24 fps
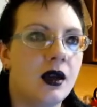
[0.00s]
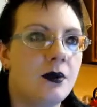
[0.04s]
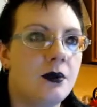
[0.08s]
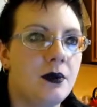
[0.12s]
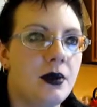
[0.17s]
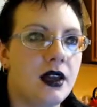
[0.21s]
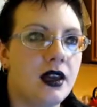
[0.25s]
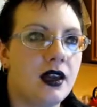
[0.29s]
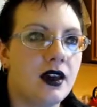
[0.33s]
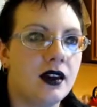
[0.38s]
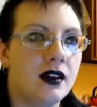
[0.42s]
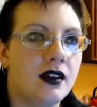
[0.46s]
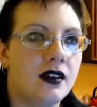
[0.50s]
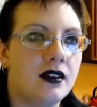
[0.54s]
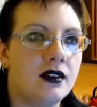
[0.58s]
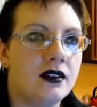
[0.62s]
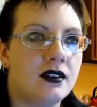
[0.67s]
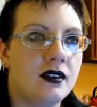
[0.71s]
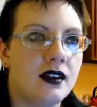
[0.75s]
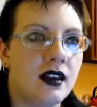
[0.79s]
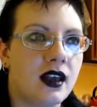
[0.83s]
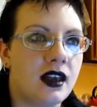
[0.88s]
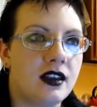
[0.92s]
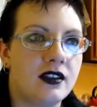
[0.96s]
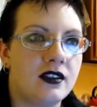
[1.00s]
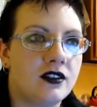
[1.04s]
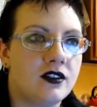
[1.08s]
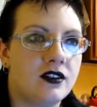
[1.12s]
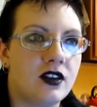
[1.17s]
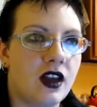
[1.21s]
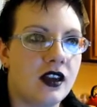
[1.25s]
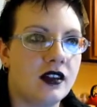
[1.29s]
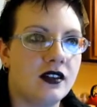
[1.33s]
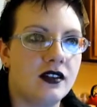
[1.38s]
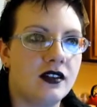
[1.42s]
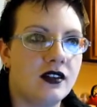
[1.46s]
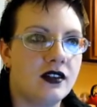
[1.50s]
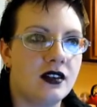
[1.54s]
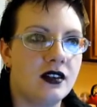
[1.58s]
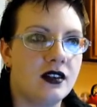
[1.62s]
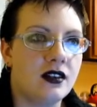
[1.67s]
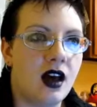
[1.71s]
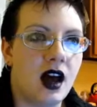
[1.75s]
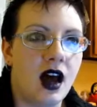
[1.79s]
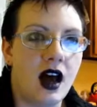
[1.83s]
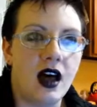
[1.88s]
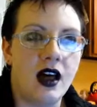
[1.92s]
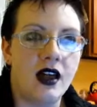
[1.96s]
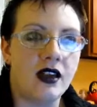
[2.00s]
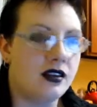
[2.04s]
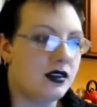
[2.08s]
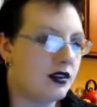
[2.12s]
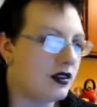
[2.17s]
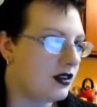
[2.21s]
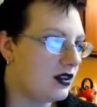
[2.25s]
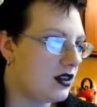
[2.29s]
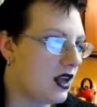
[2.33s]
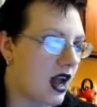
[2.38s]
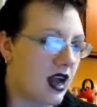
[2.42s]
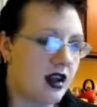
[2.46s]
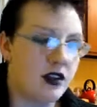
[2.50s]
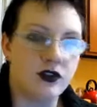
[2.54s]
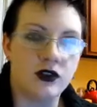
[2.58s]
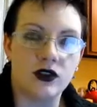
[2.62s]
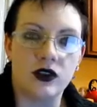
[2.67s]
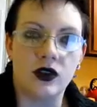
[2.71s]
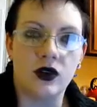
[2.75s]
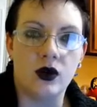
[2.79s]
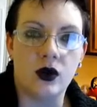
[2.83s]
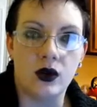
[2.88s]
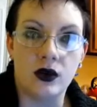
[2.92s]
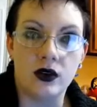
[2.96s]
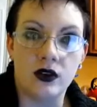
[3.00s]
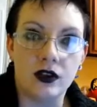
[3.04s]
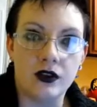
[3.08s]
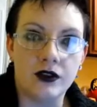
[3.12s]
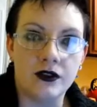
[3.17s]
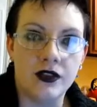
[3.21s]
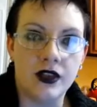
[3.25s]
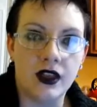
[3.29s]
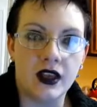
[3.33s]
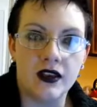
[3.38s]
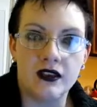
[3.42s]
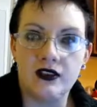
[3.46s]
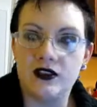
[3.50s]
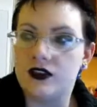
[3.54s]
because it's just not the natural order of things.